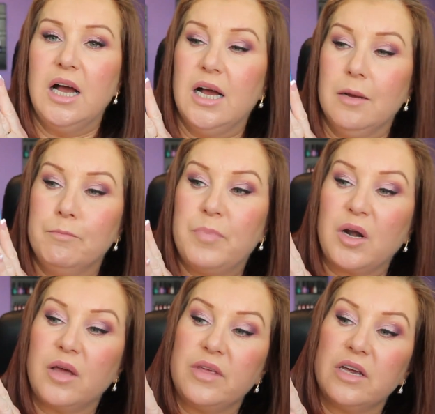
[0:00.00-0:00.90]

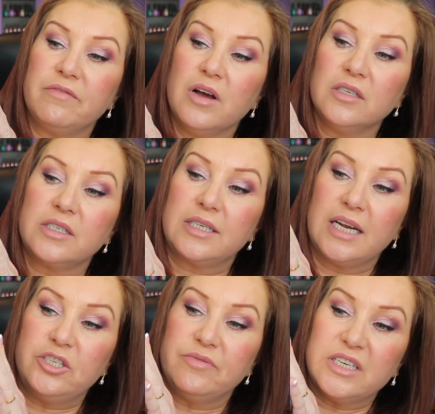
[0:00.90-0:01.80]
But the advanced
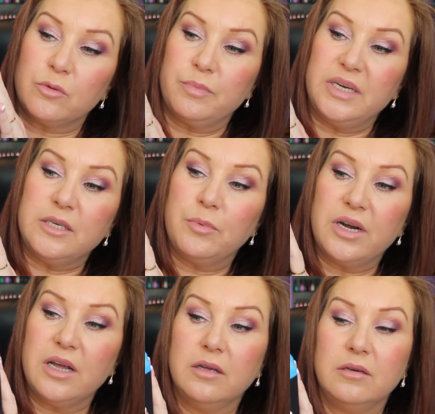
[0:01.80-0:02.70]
stage of this would be to put
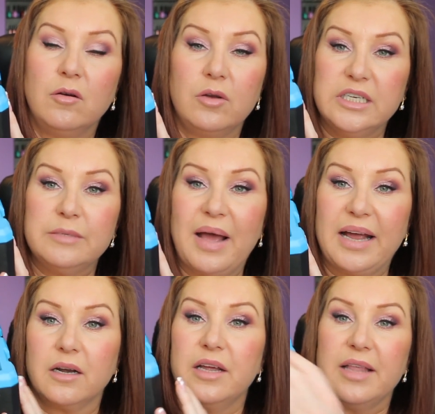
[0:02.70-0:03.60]
it on its
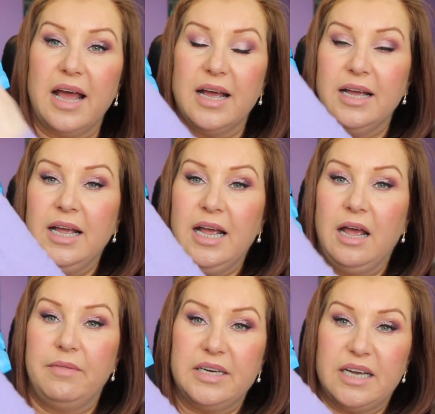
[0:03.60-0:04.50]
back like that,
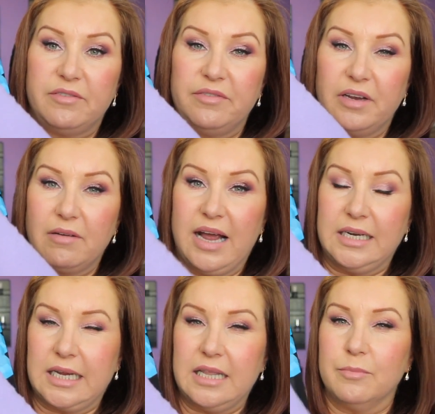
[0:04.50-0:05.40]
and they'd have to figure out how
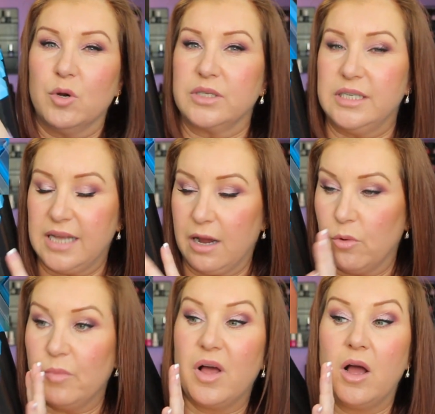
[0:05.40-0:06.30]
to get the boxes
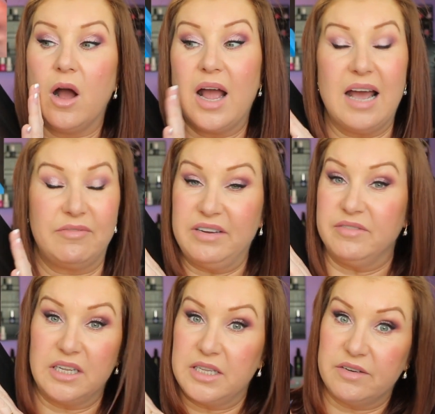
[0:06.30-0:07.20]
out. I haven't
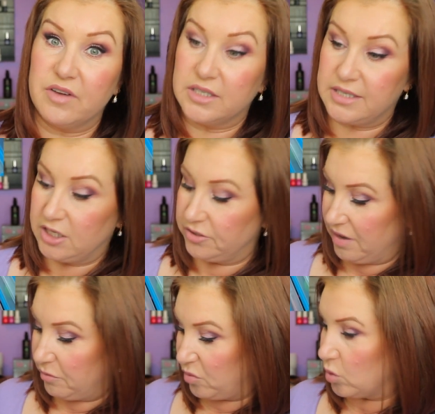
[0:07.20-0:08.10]
even done the advanced stage of
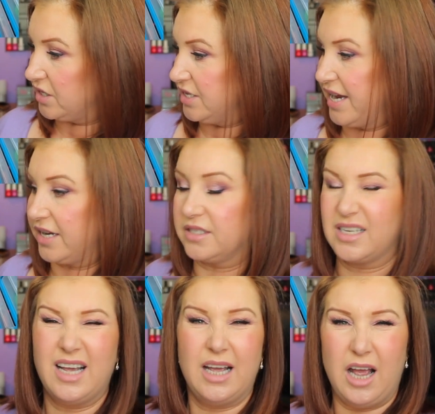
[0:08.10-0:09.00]
that with Watson yet, because
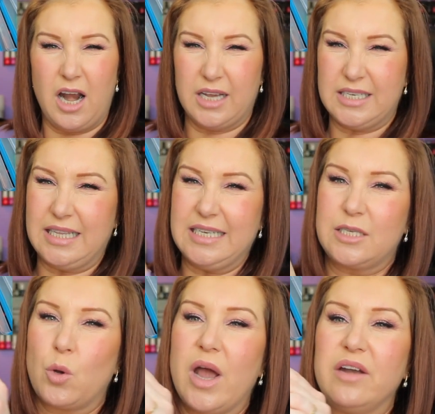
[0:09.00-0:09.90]
like I said, this
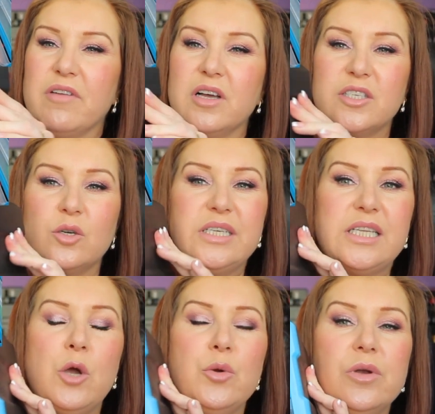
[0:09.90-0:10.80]
is quite advanced on its
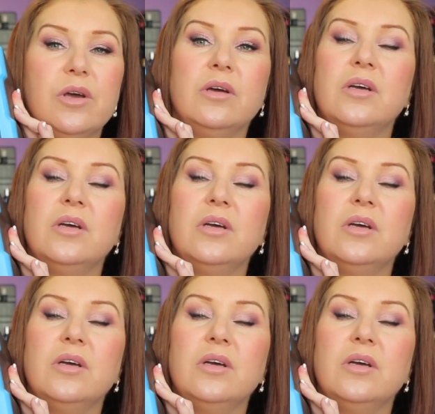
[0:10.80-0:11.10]
own.